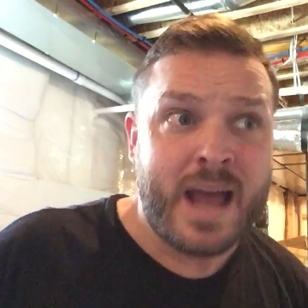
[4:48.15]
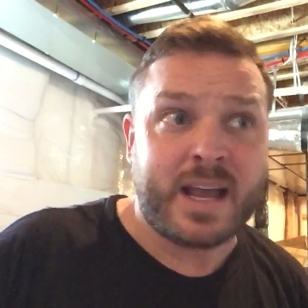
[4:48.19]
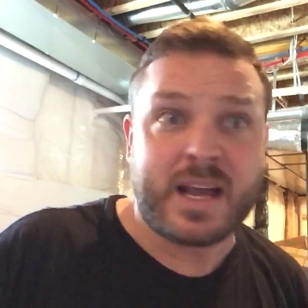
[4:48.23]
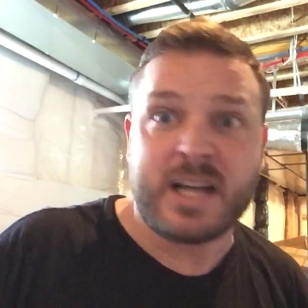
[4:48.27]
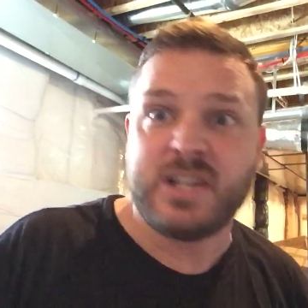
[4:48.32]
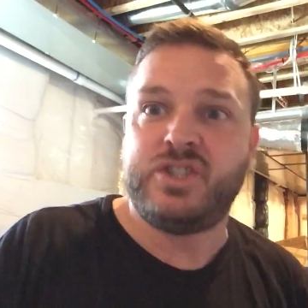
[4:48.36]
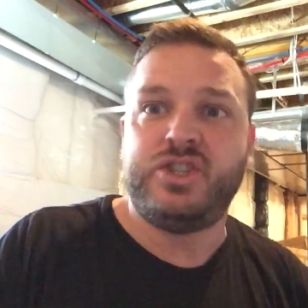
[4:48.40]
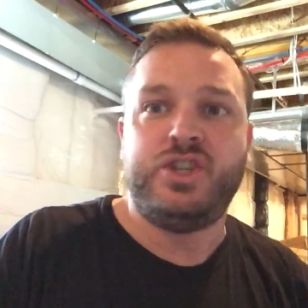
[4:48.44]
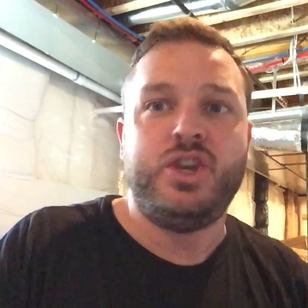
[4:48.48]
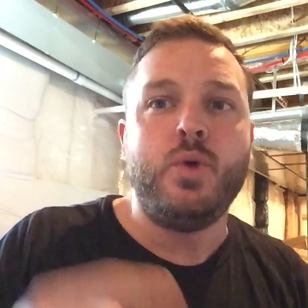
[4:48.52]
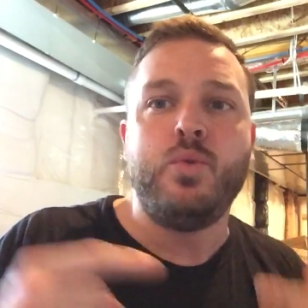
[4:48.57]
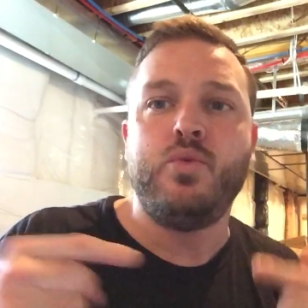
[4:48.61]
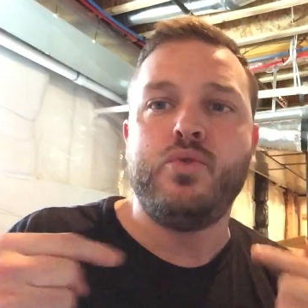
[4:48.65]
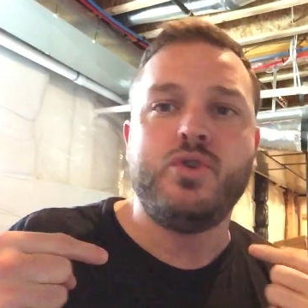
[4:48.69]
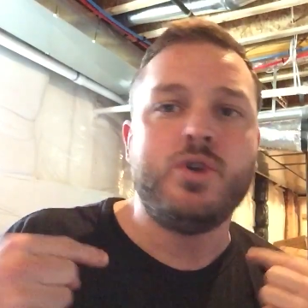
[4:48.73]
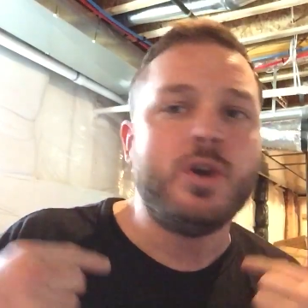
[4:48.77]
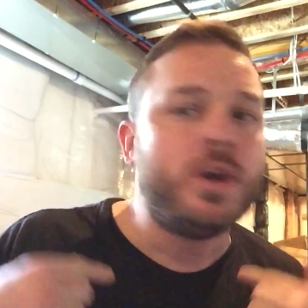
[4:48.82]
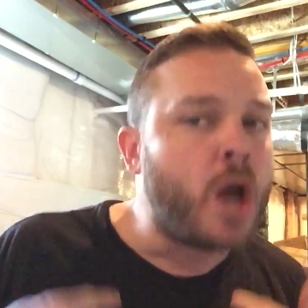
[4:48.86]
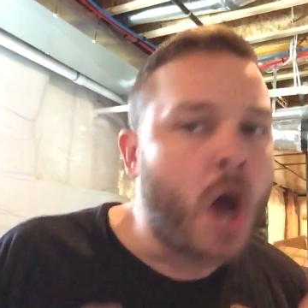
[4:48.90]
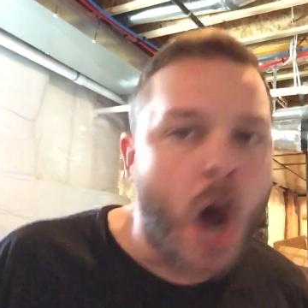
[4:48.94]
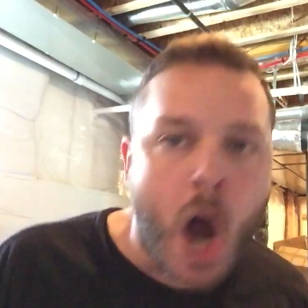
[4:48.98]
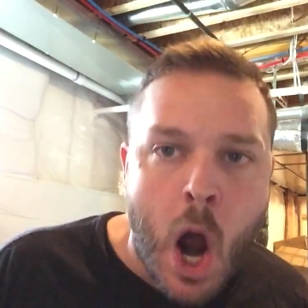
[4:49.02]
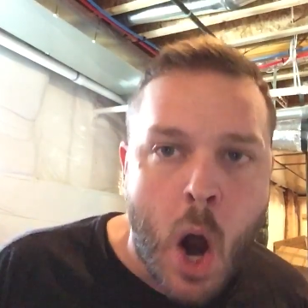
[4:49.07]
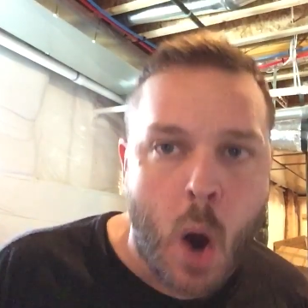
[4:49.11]
Because you
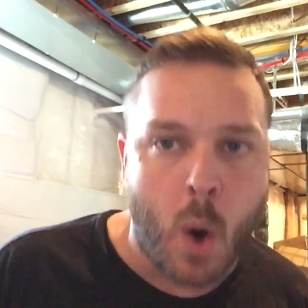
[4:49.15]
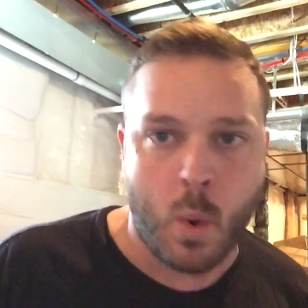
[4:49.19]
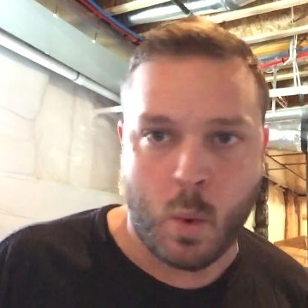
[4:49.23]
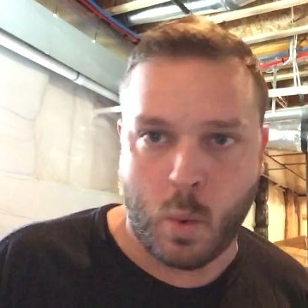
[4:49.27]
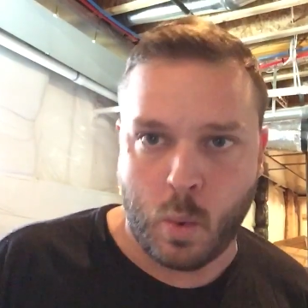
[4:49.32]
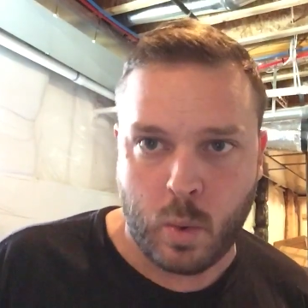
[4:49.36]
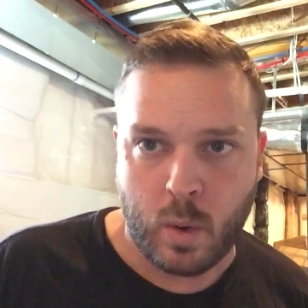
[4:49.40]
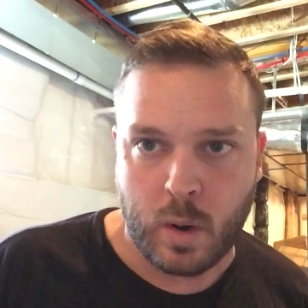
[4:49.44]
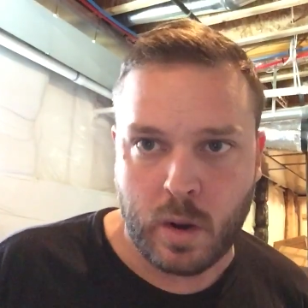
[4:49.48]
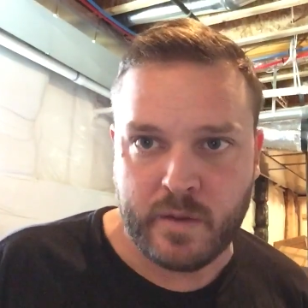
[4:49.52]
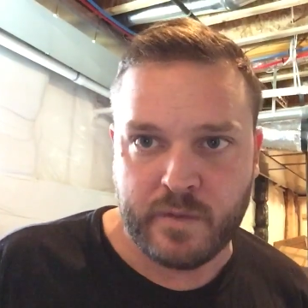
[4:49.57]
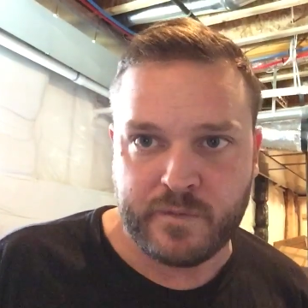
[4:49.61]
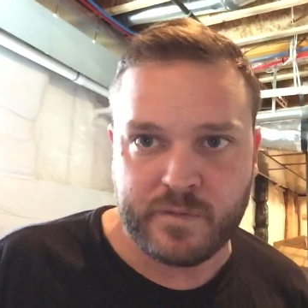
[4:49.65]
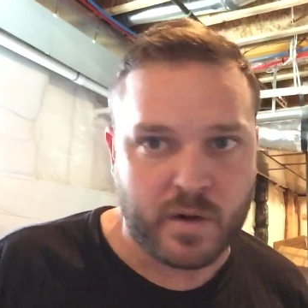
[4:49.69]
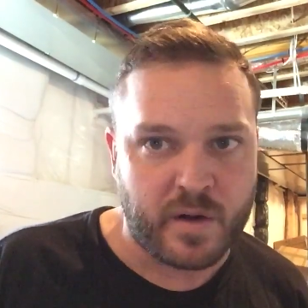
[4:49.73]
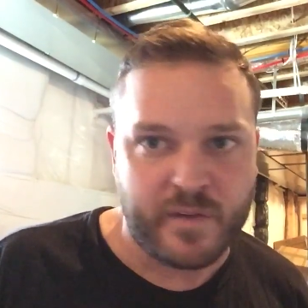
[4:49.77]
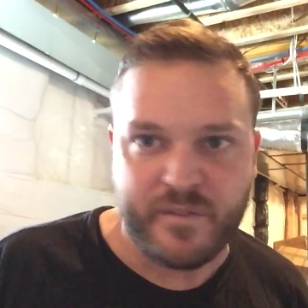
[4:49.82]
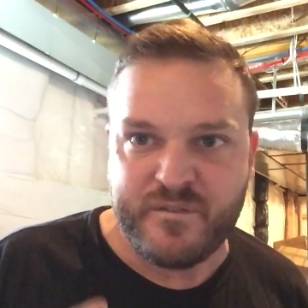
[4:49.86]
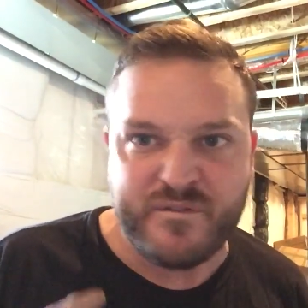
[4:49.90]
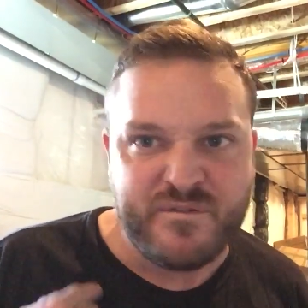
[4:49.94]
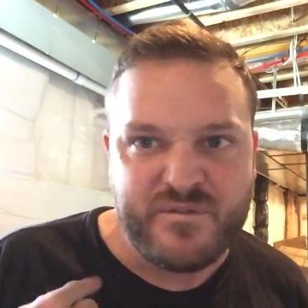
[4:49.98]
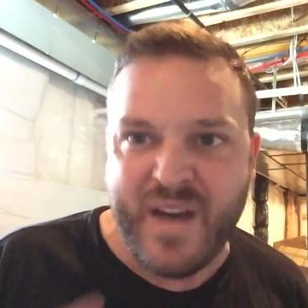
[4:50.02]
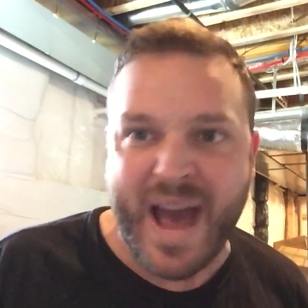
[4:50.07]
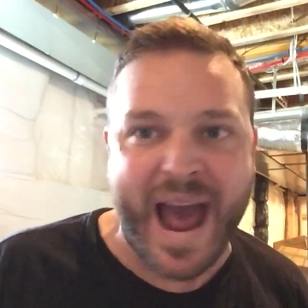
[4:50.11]
know for a
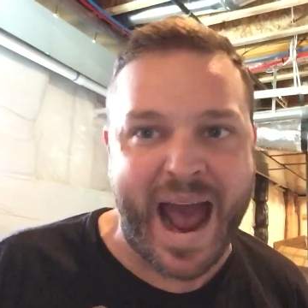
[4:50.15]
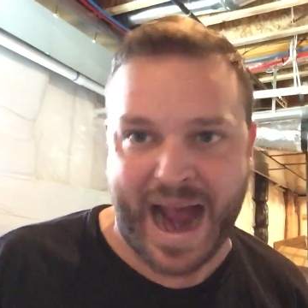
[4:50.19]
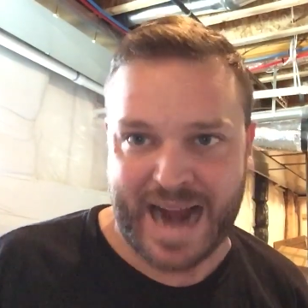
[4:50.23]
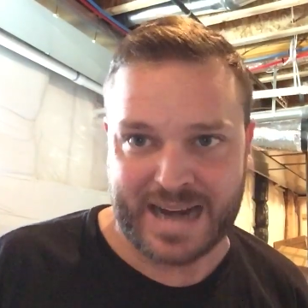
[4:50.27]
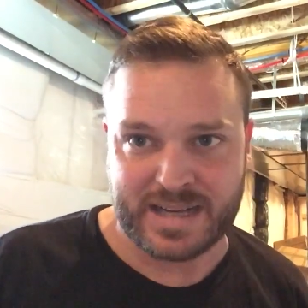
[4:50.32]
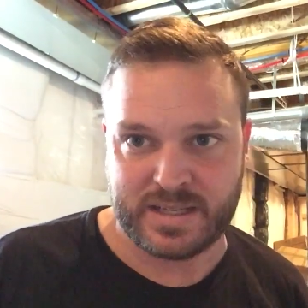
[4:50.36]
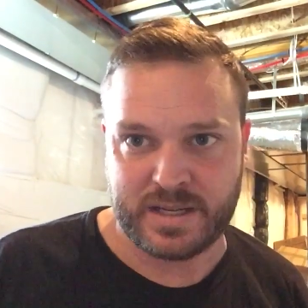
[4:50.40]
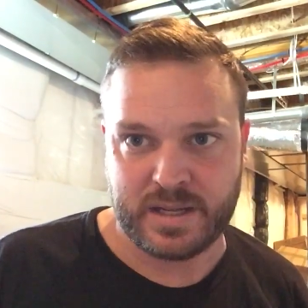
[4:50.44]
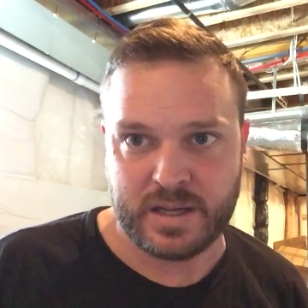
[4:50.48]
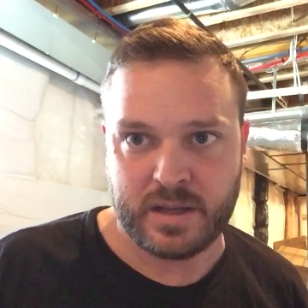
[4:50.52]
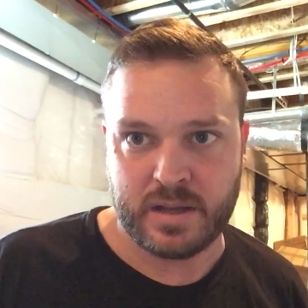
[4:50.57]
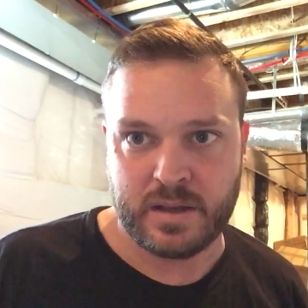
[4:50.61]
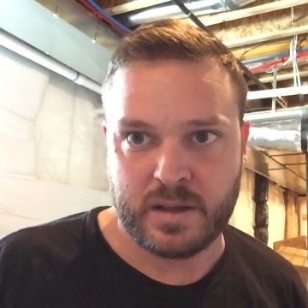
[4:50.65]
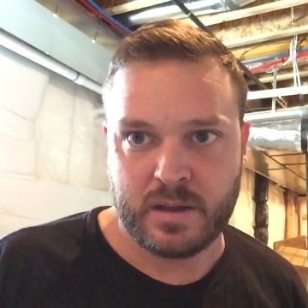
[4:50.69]
fact